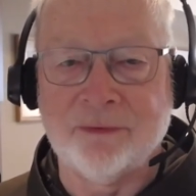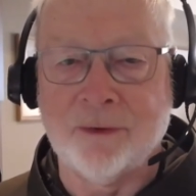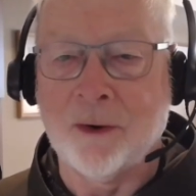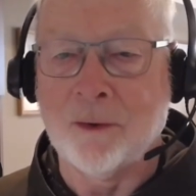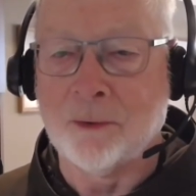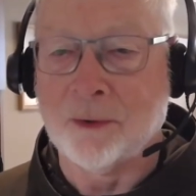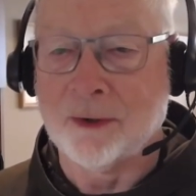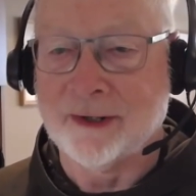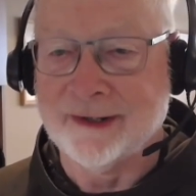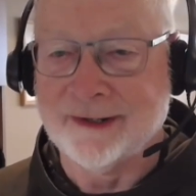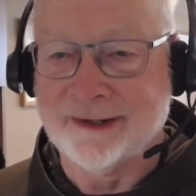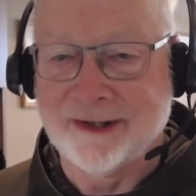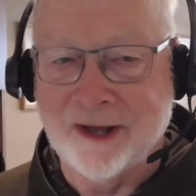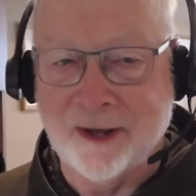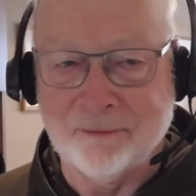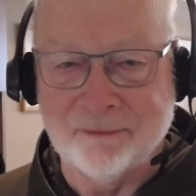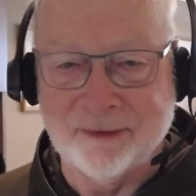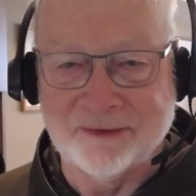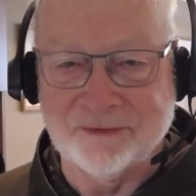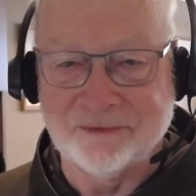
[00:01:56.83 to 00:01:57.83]
forward and
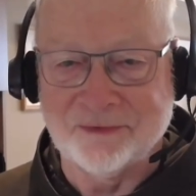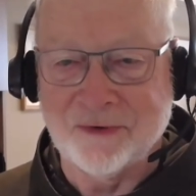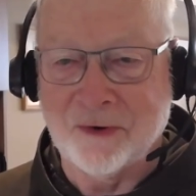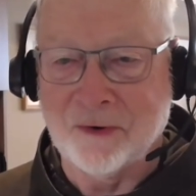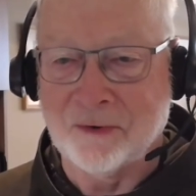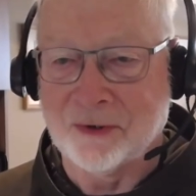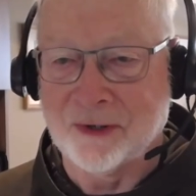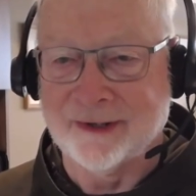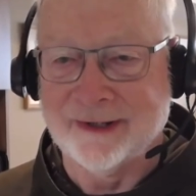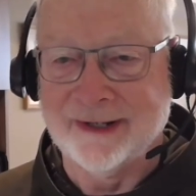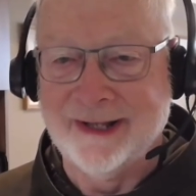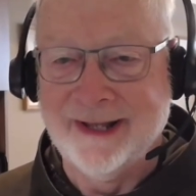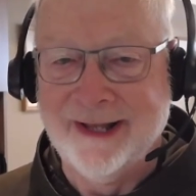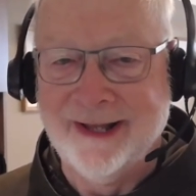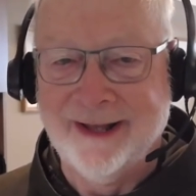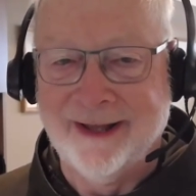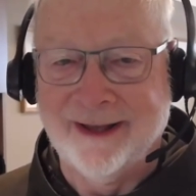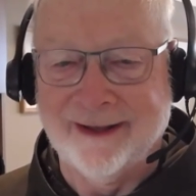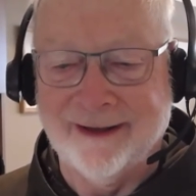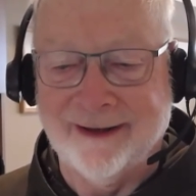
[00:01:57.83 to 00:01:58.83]
coming forward.
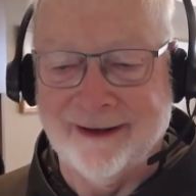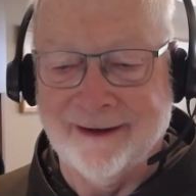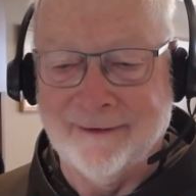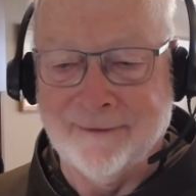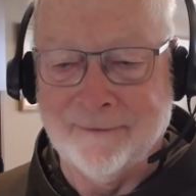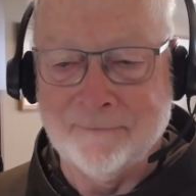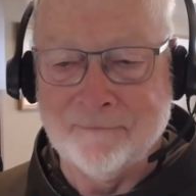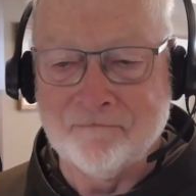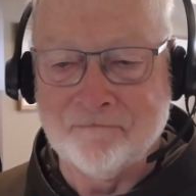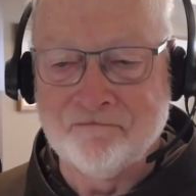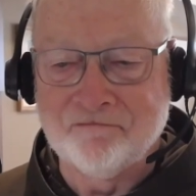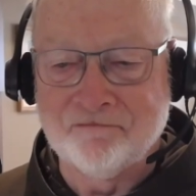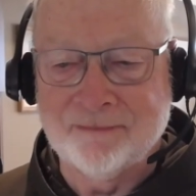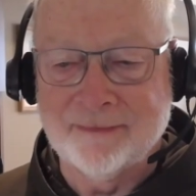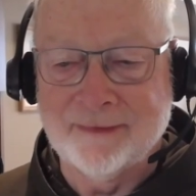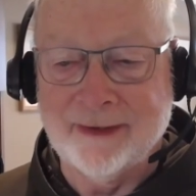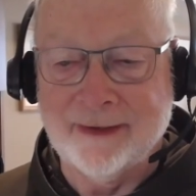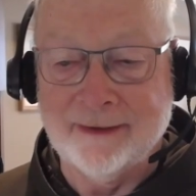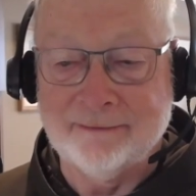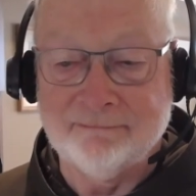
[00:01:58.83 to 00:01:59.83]
Um,
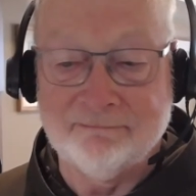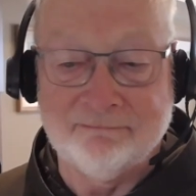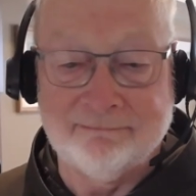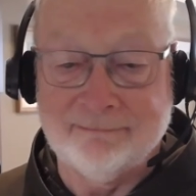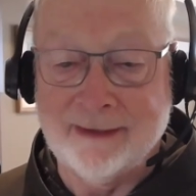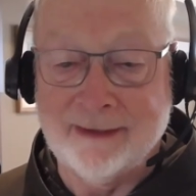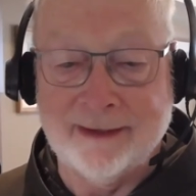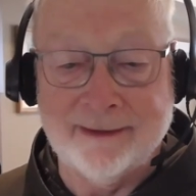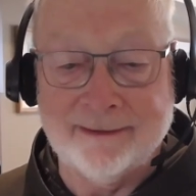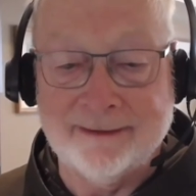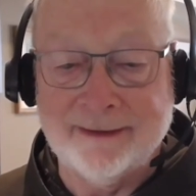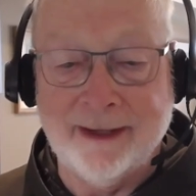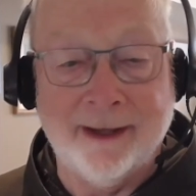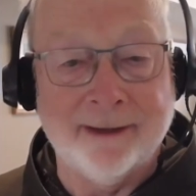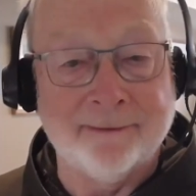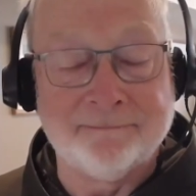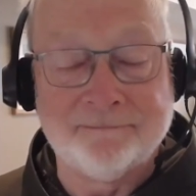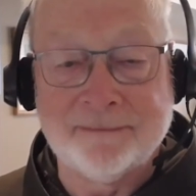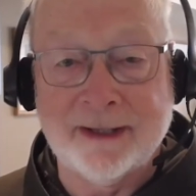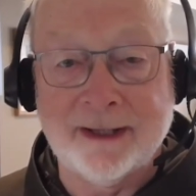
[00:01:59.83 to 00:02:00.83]

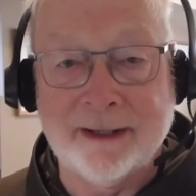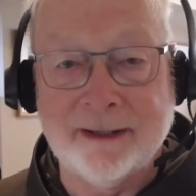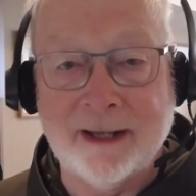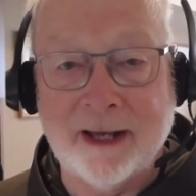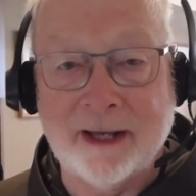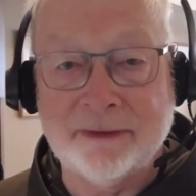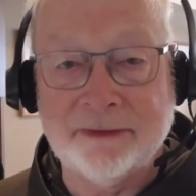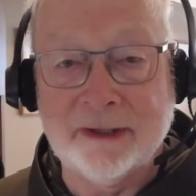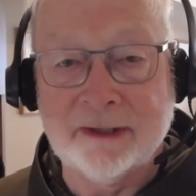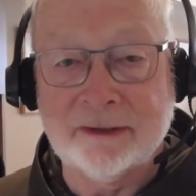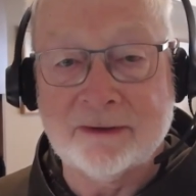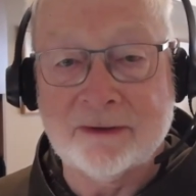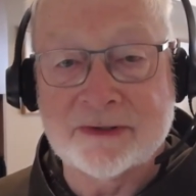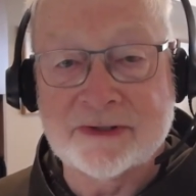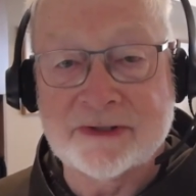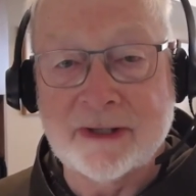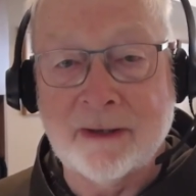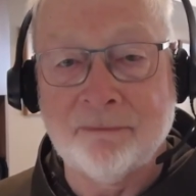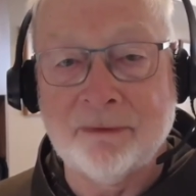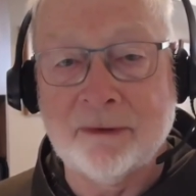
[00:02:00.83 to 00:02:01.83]
yeah, I think there's
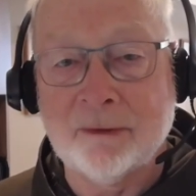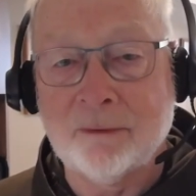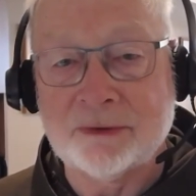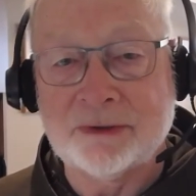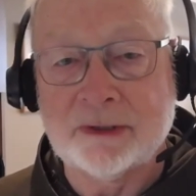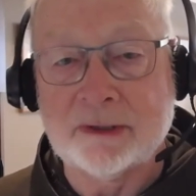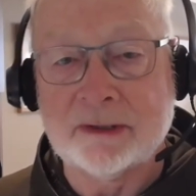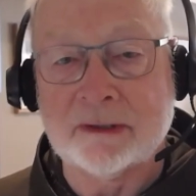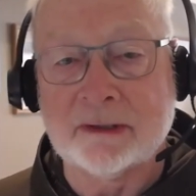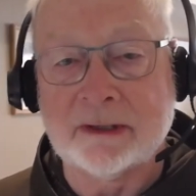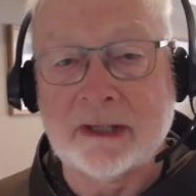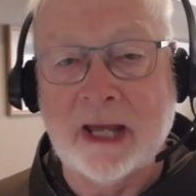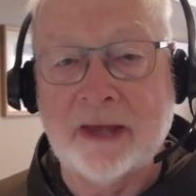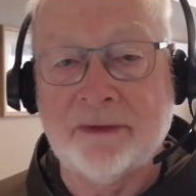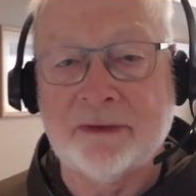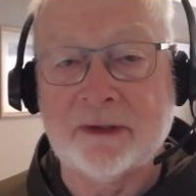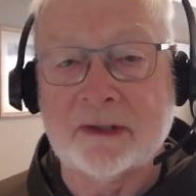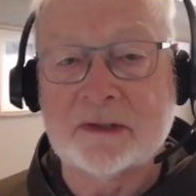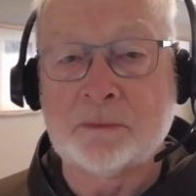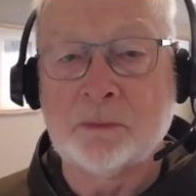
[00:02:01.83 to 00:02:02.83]
something with the
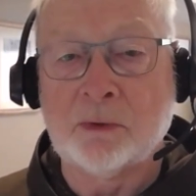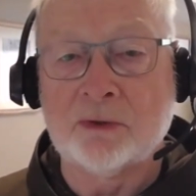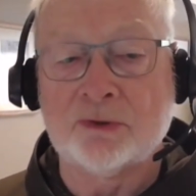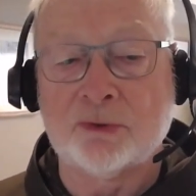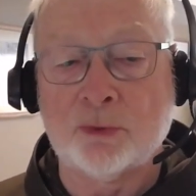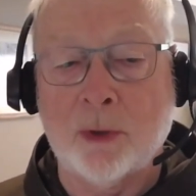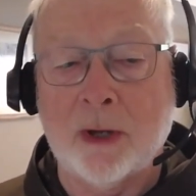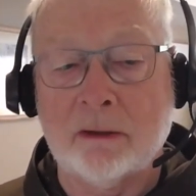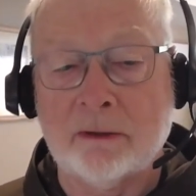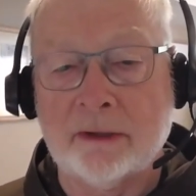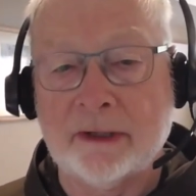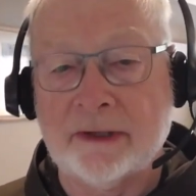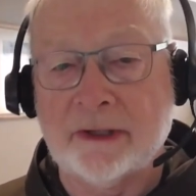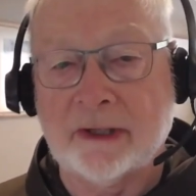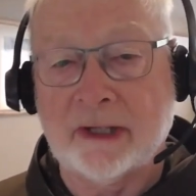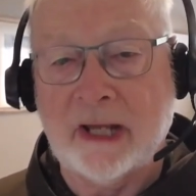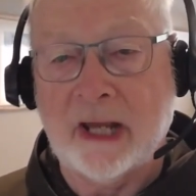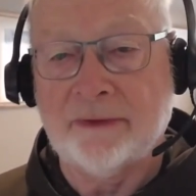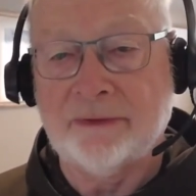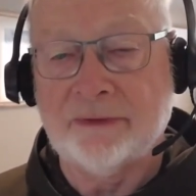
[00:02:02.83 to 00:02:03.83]
Catholic spirituality, the
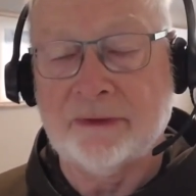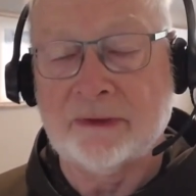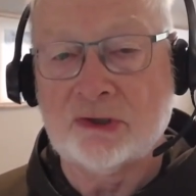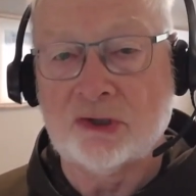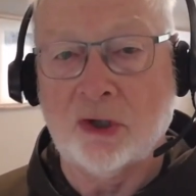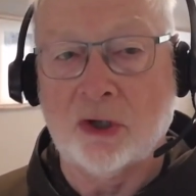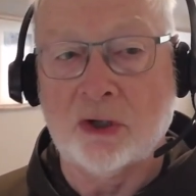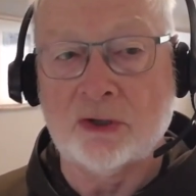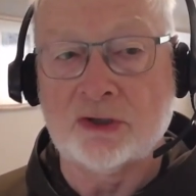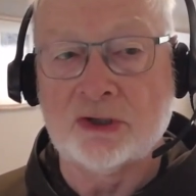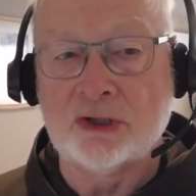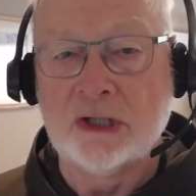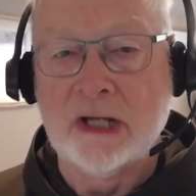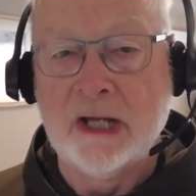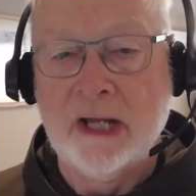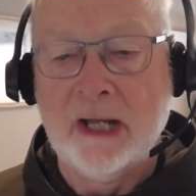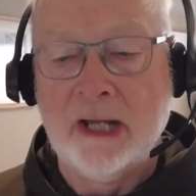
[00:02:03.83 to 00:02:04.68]
Catholic Church,